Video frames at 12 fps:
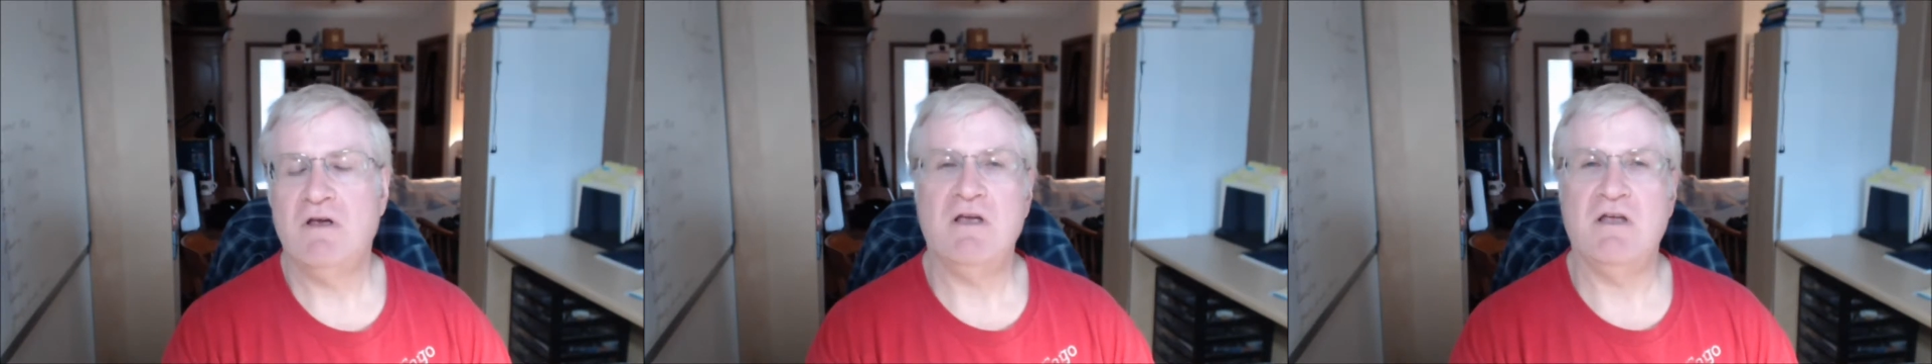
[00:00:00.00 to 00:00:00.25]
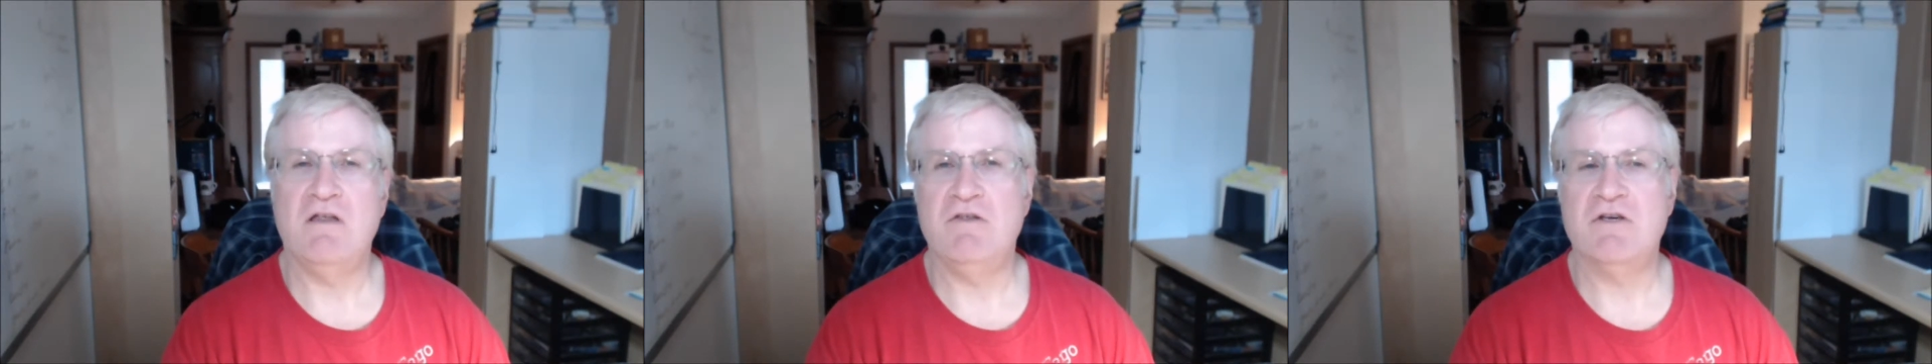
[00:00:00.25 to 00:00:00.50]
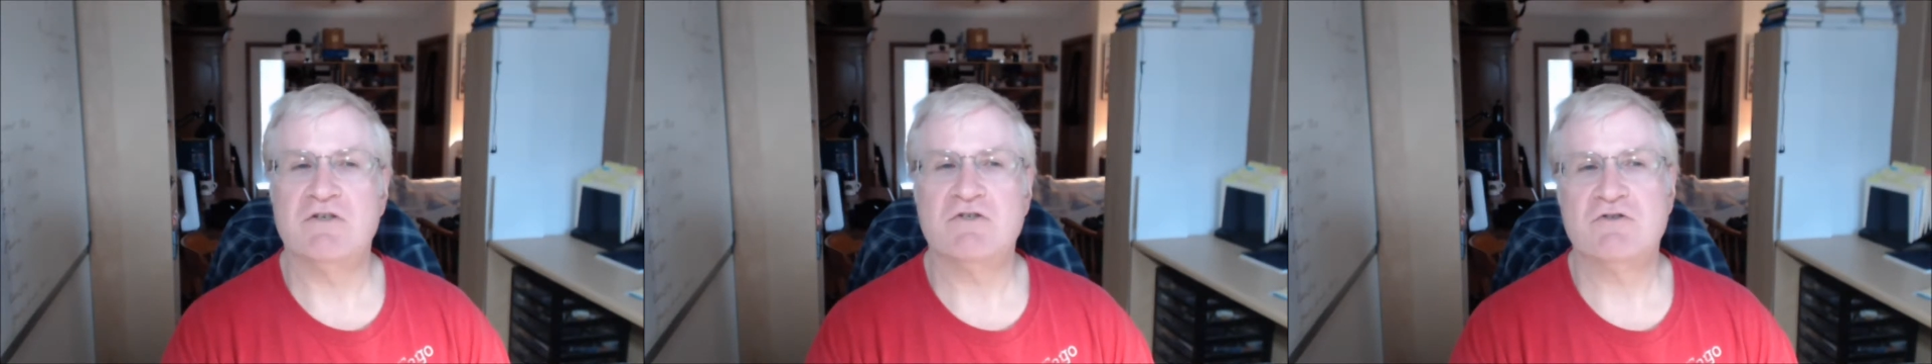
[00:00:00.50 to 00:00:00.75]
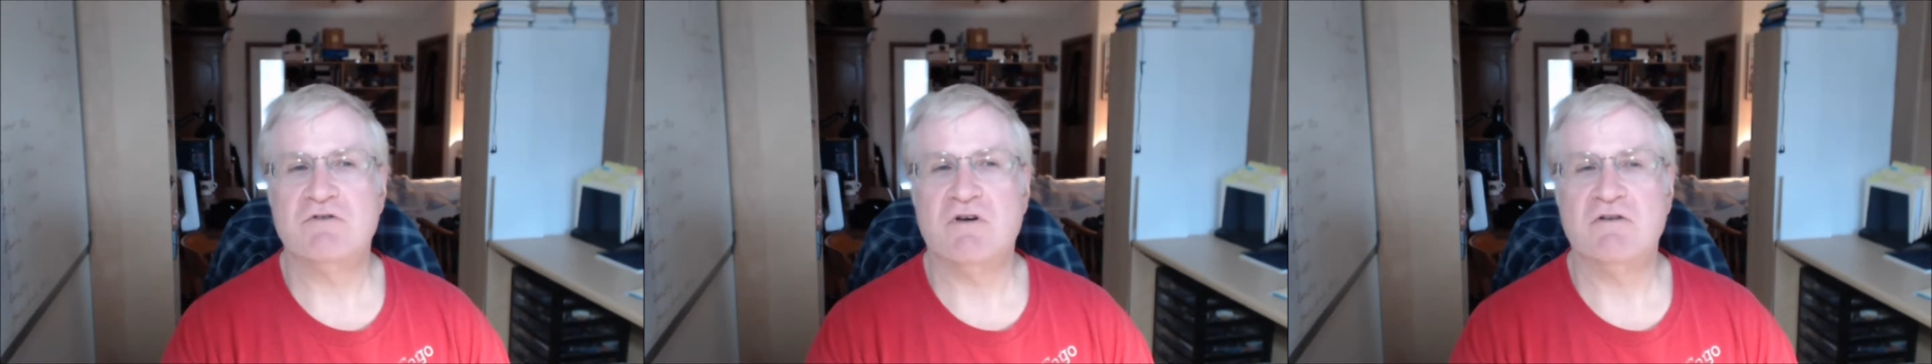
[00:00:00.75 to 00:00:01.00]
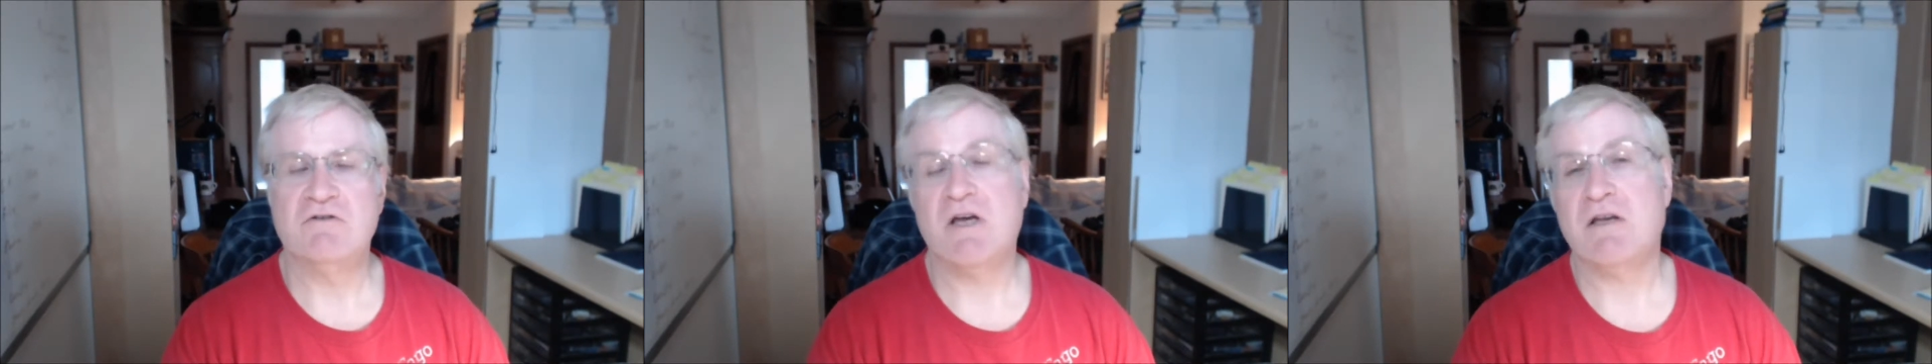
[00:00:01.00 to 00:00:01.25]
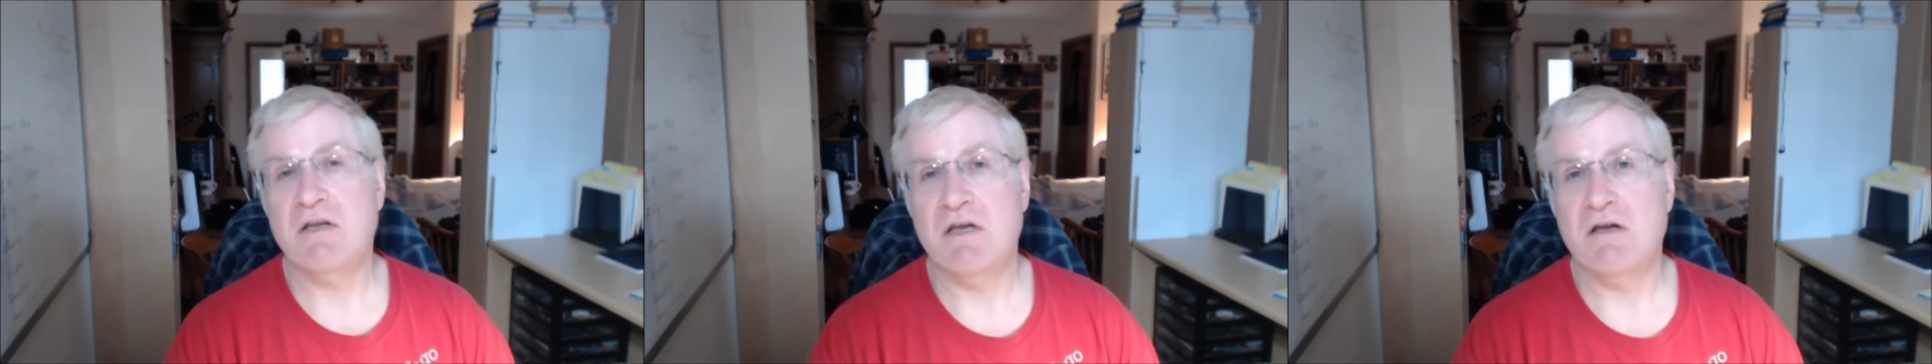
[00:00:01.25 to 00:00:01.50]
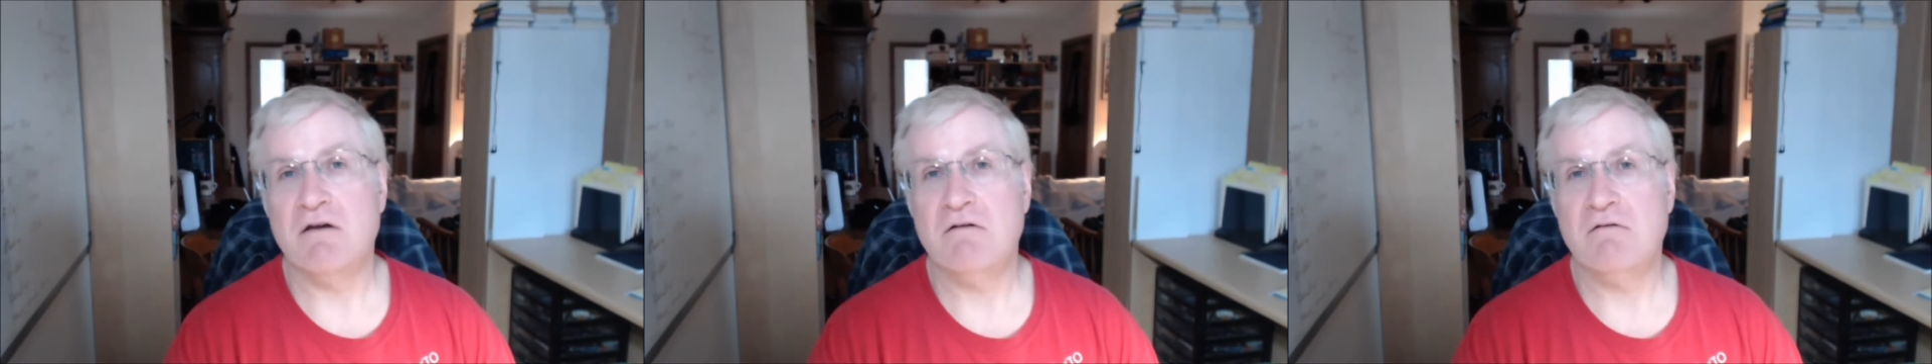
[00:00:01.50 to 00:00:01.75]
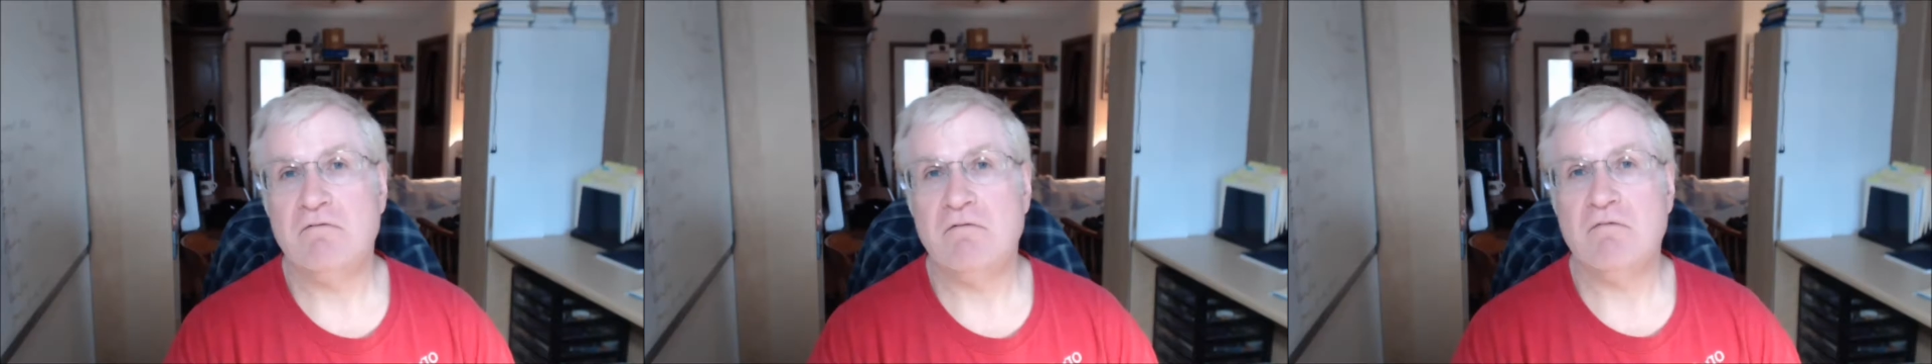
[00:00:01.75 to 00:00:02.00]
in this technique
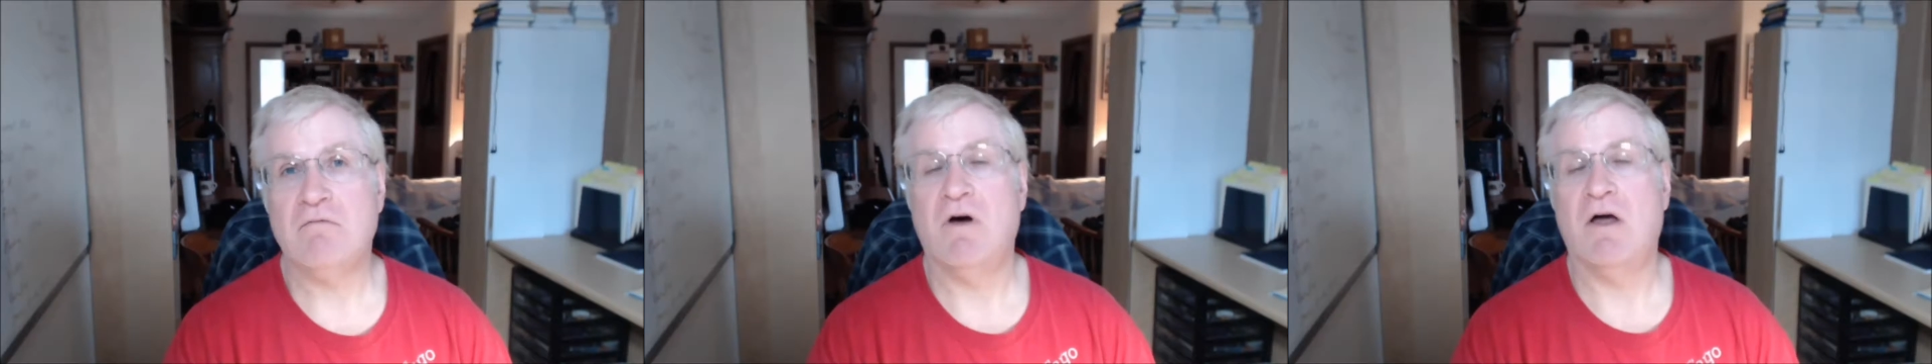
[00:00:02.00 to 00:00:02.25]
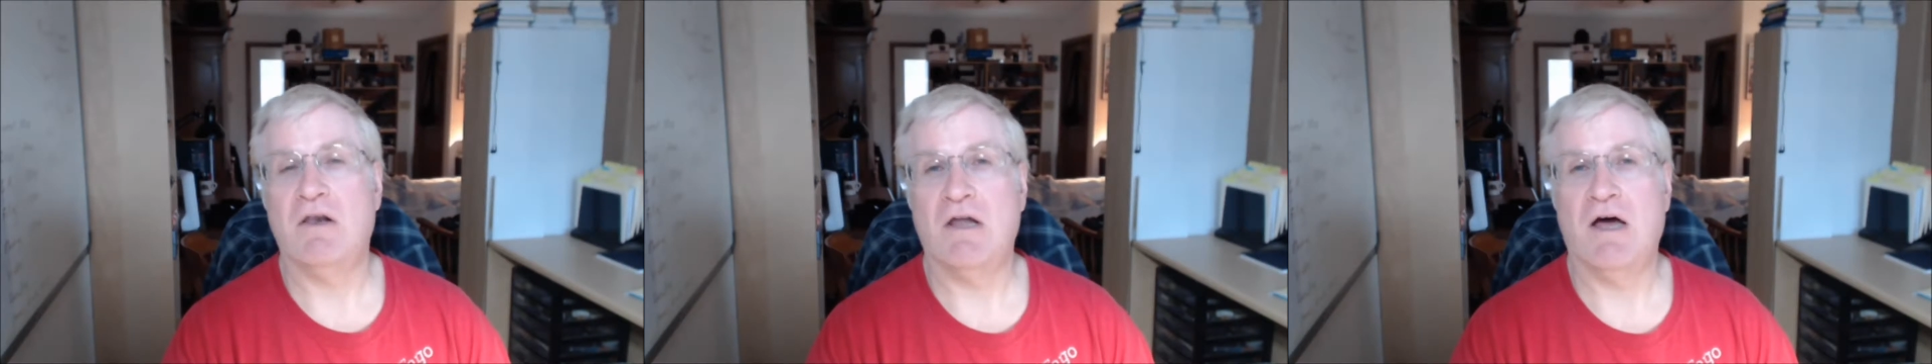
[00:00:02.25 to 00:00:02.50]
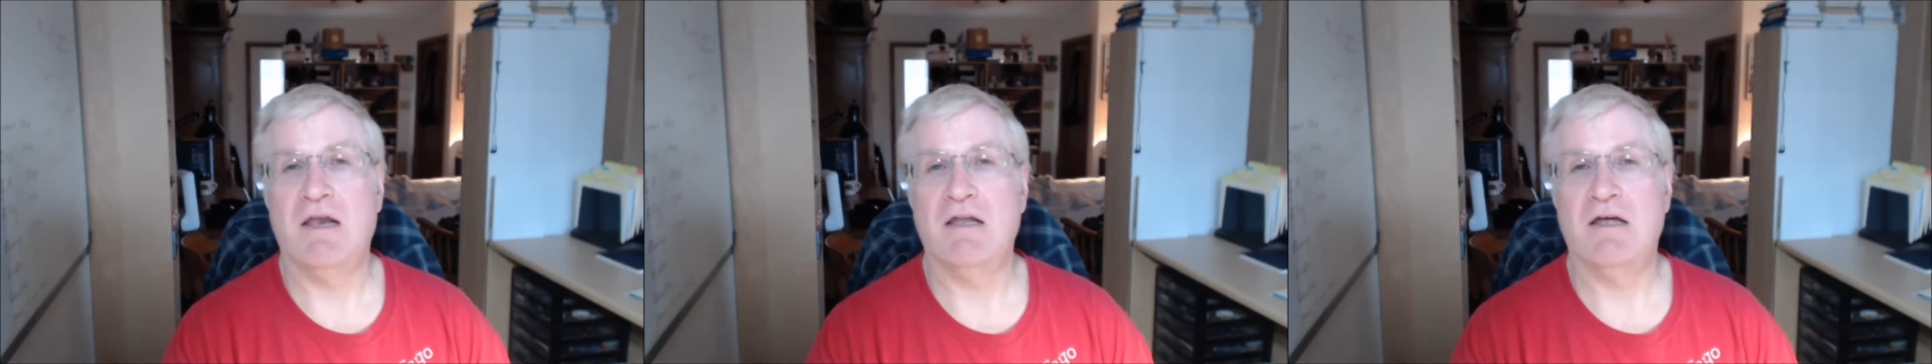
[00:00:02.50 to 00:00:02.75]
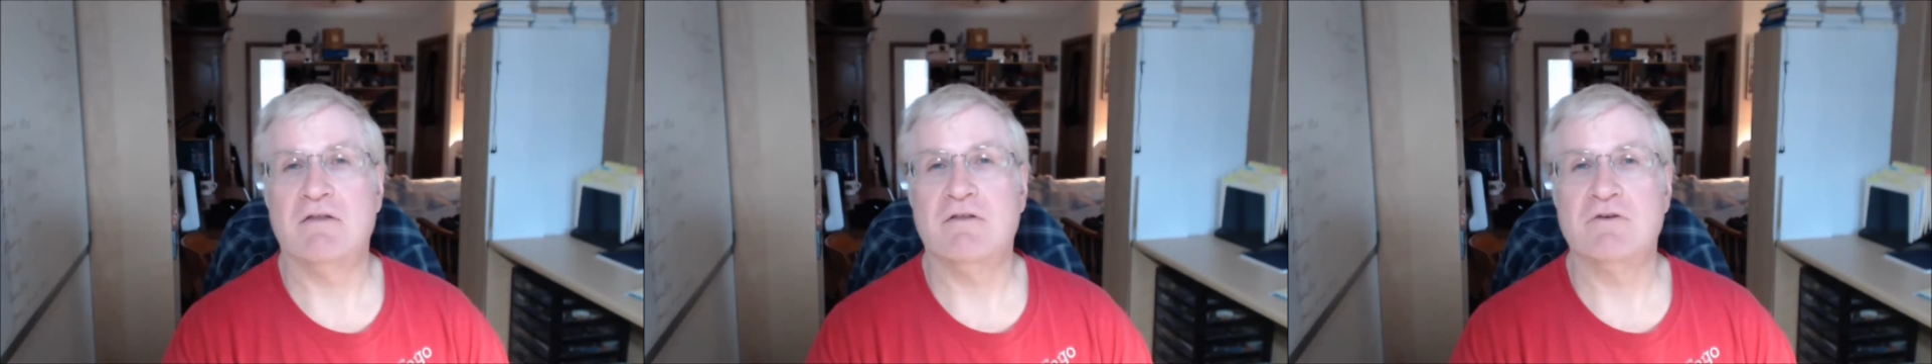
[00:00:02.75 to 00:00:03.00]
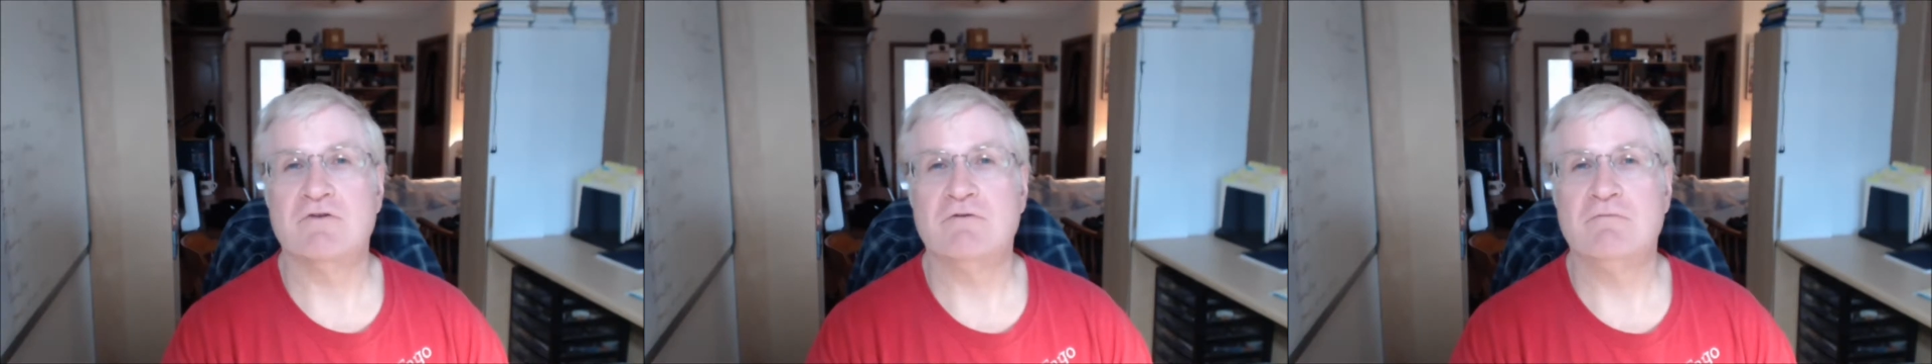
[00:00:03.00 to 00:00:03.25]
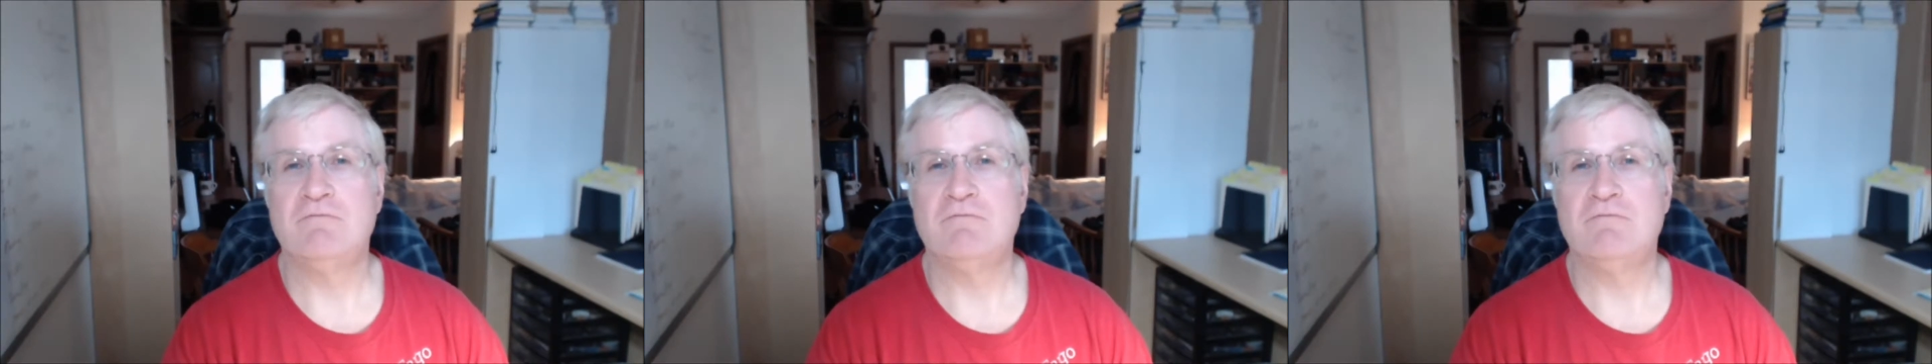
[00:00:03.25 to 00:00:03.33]
online like this.